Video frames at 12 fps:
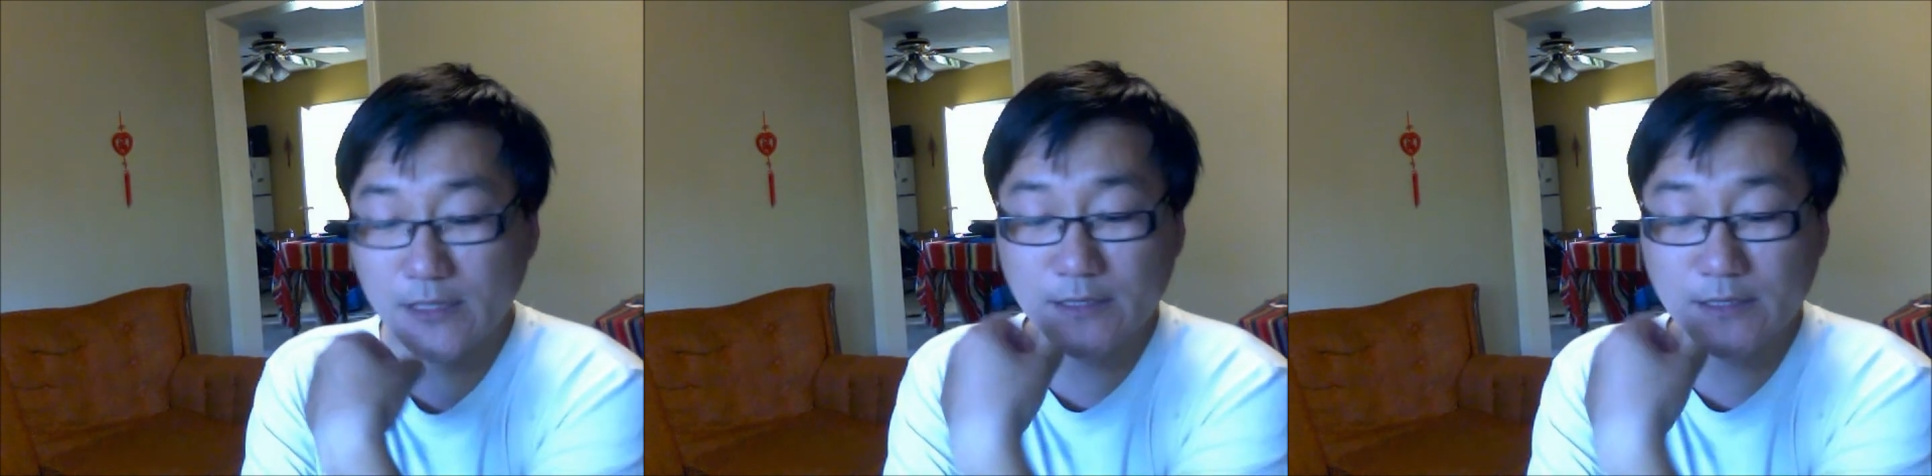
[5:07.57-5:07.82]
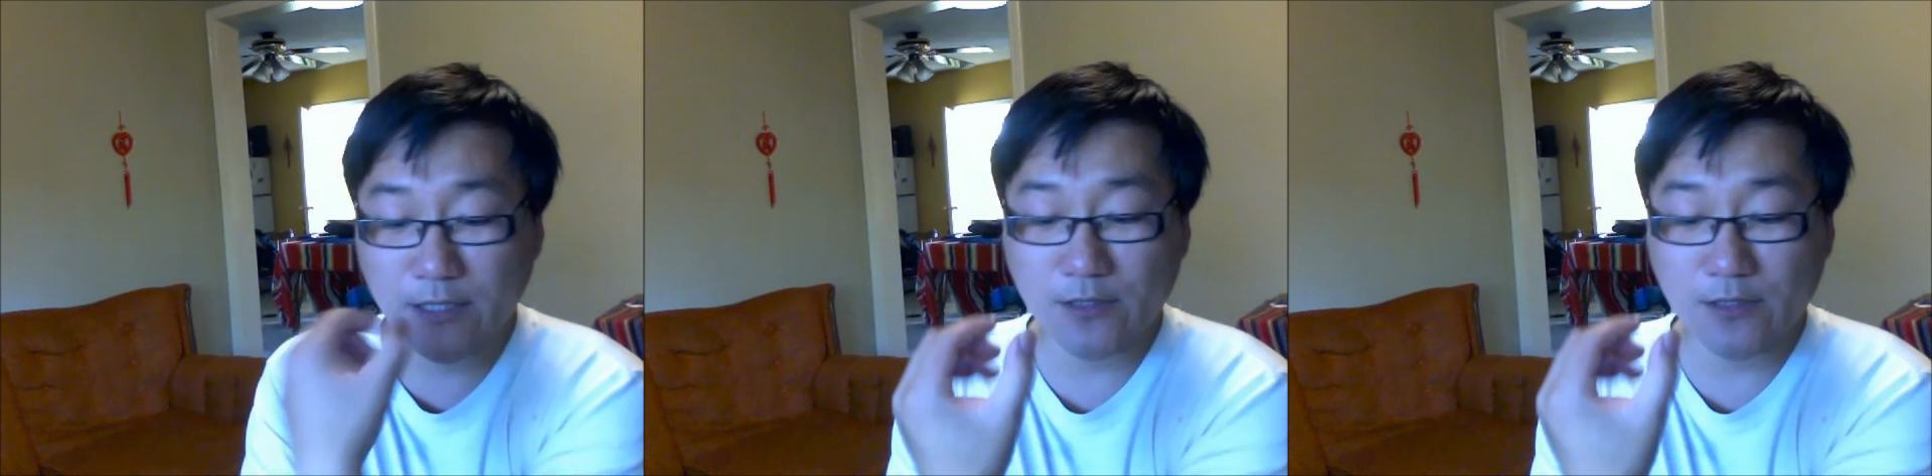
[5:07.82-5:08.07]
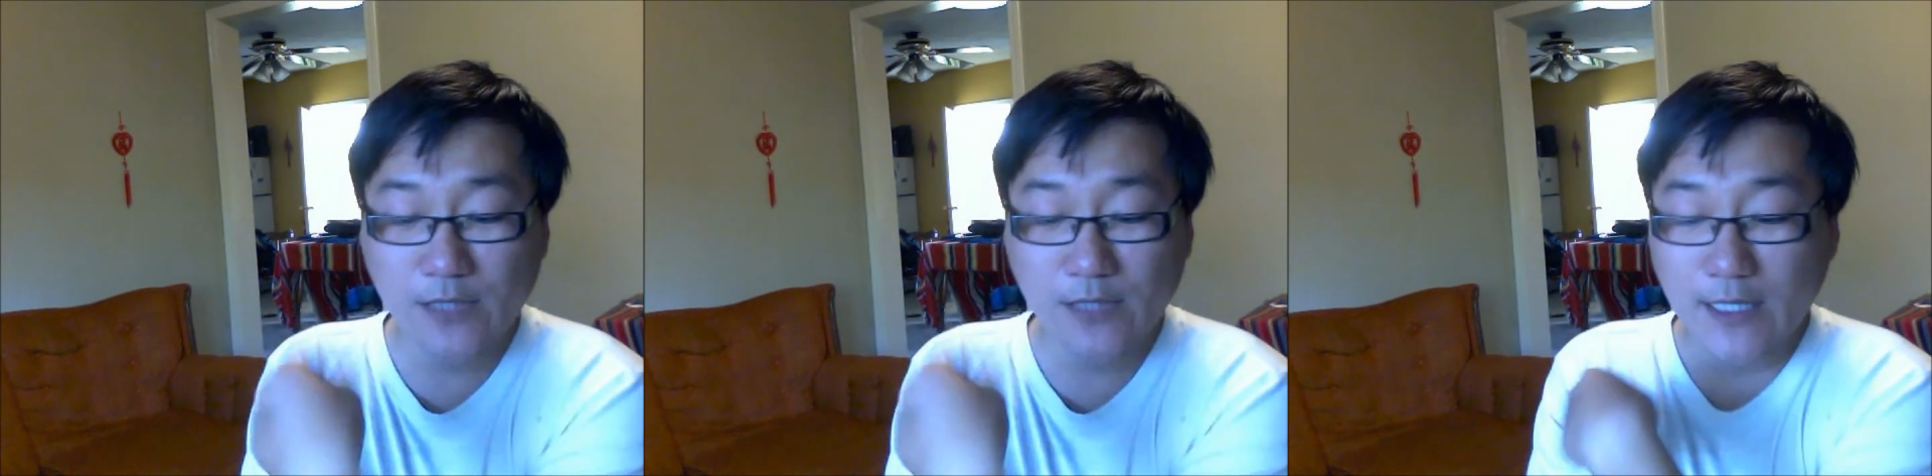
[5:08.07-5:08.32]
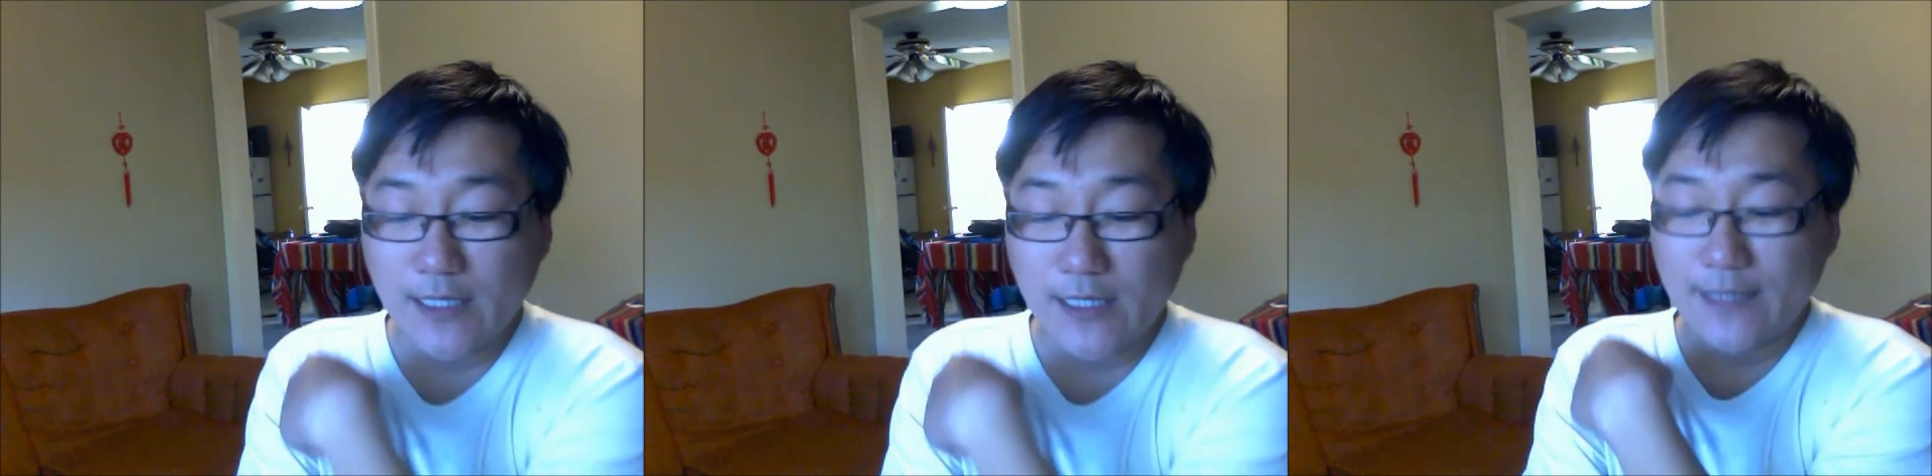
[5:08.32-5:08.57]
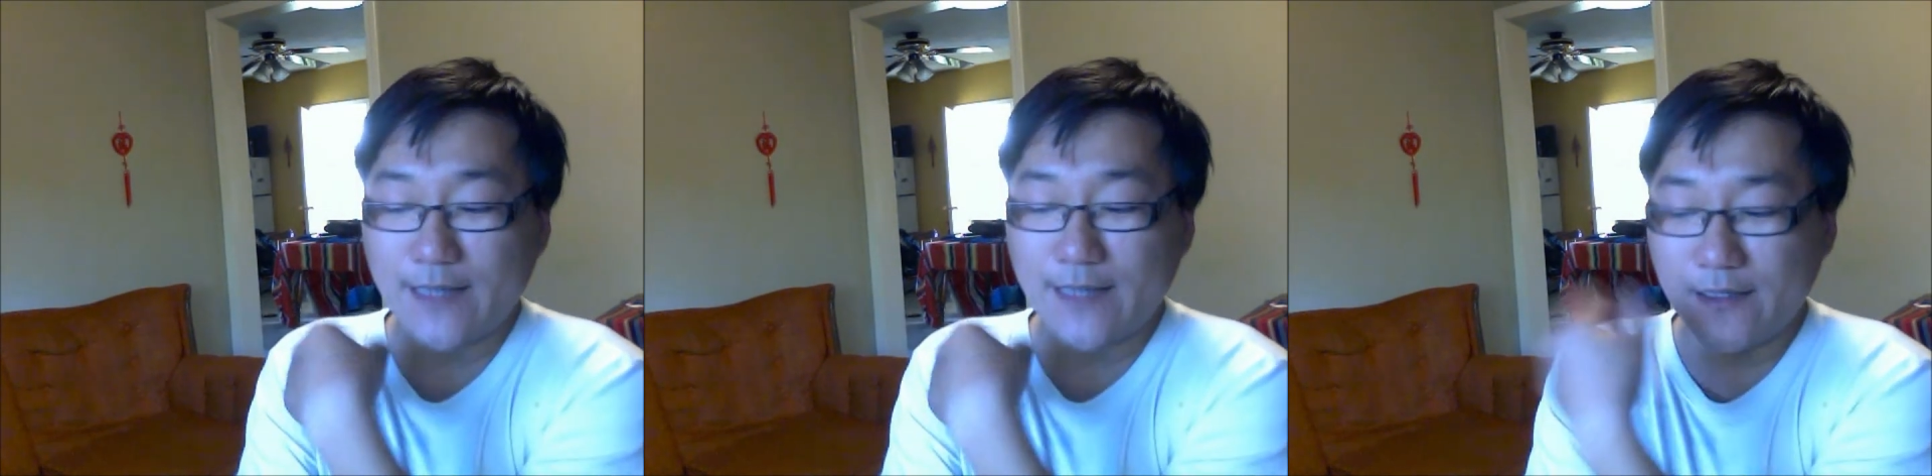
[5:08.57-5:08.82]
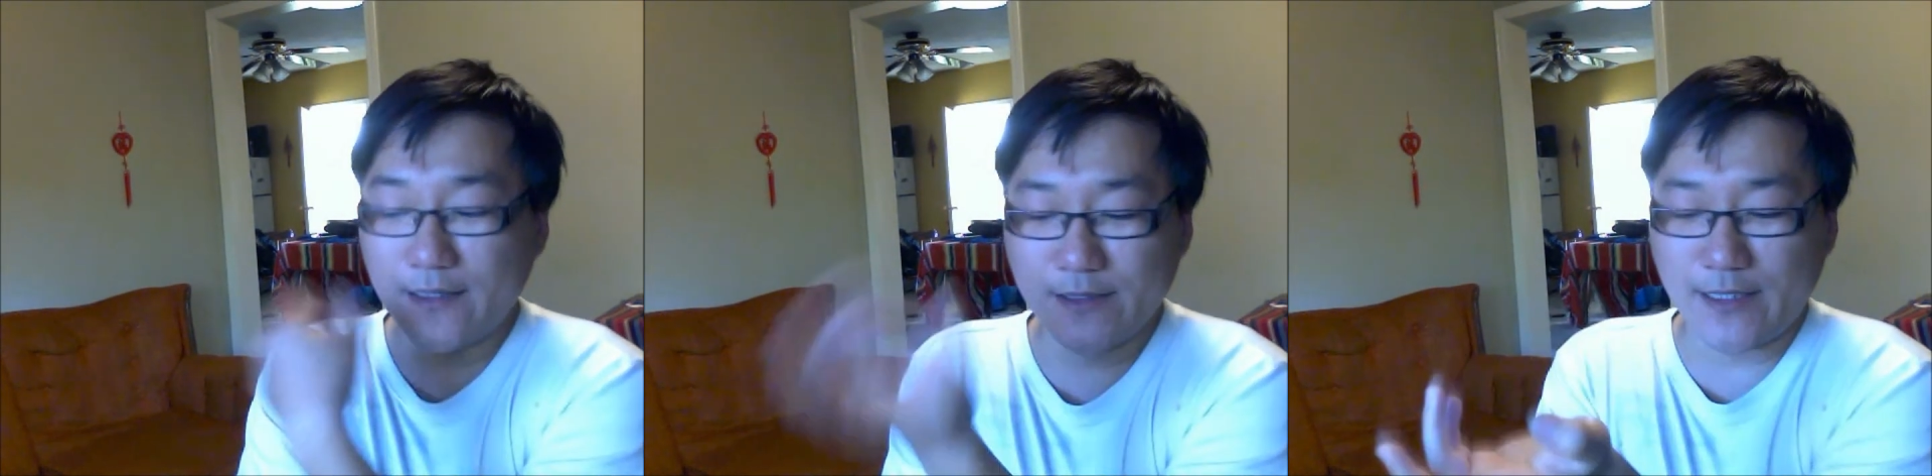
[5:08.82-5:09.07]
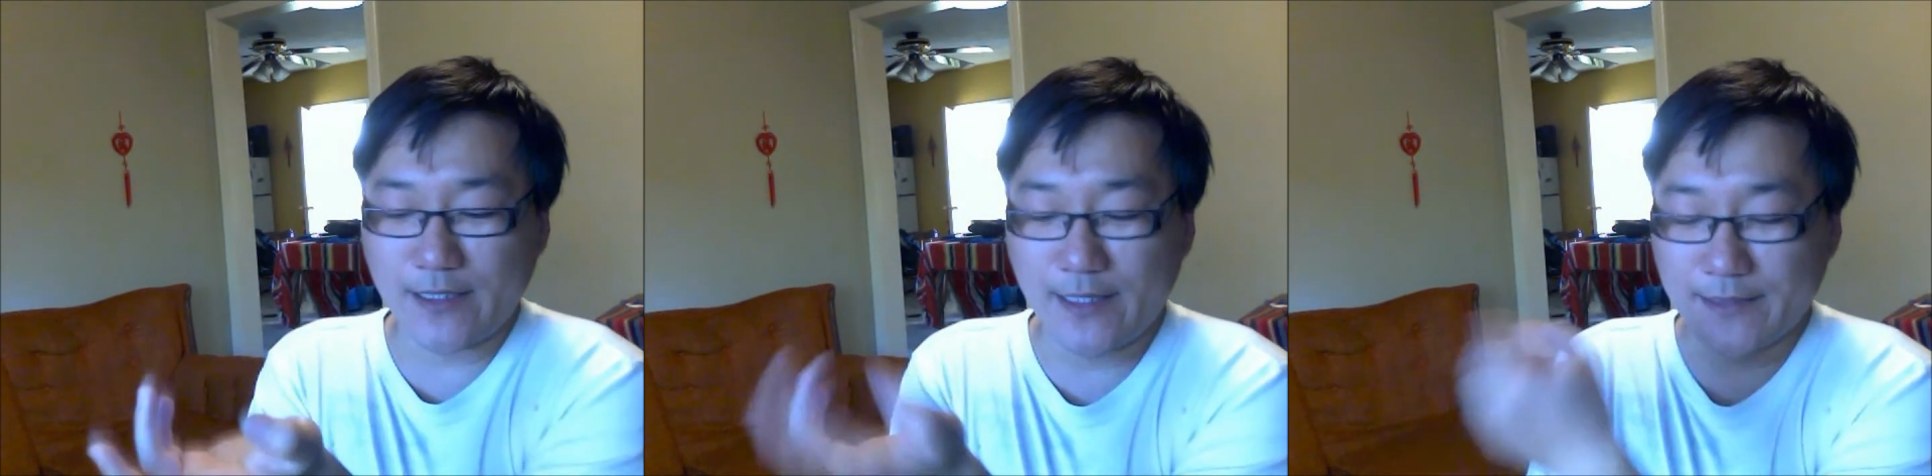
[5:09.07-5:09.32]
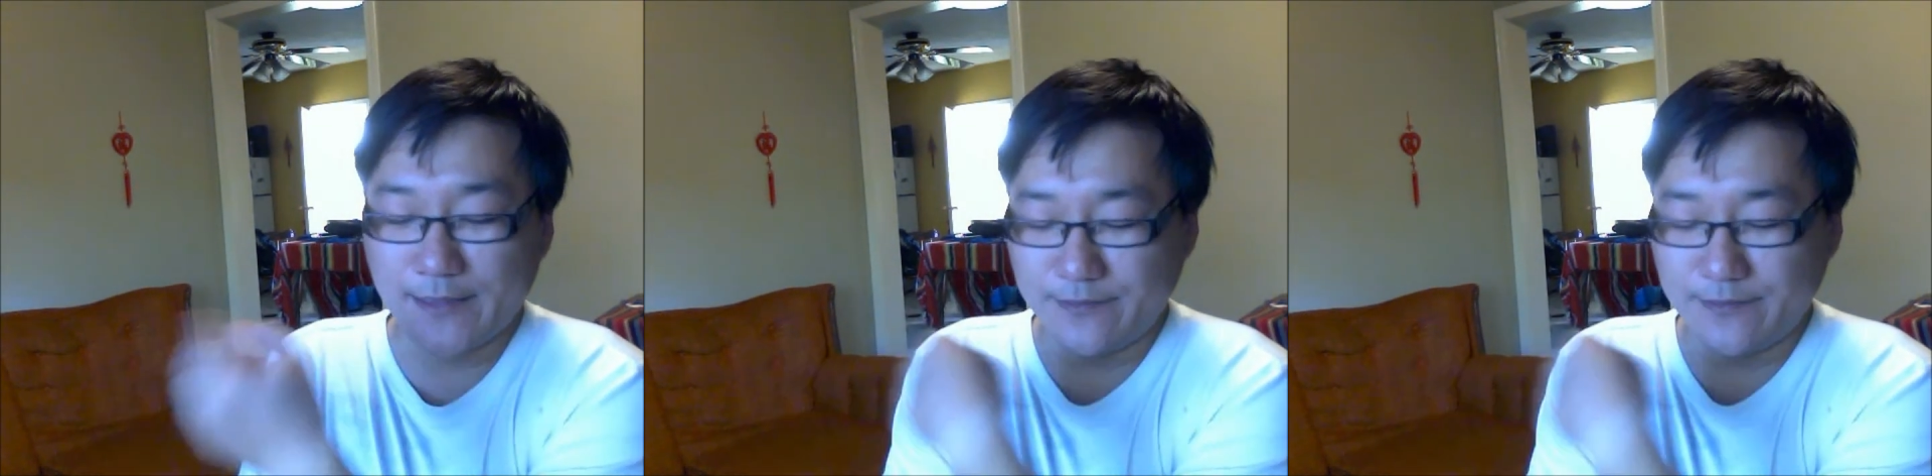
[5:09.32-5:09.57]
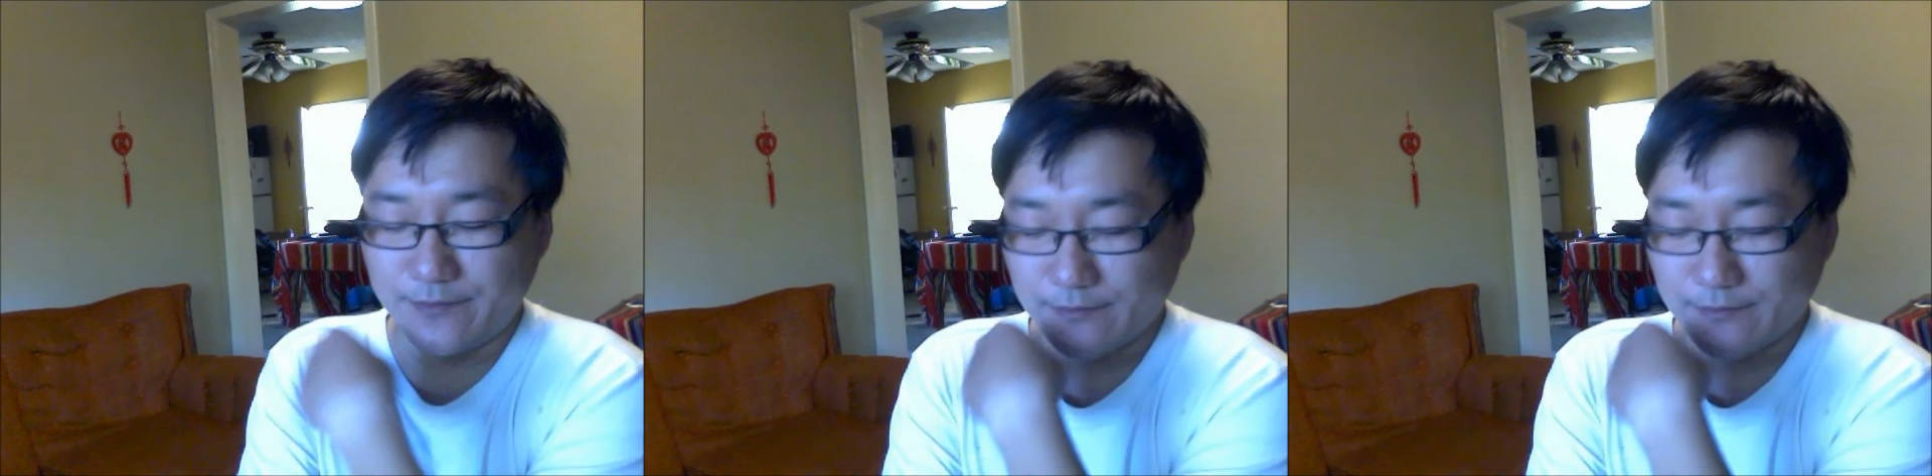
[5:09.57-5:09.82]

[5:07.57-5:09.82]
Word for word: so another uh,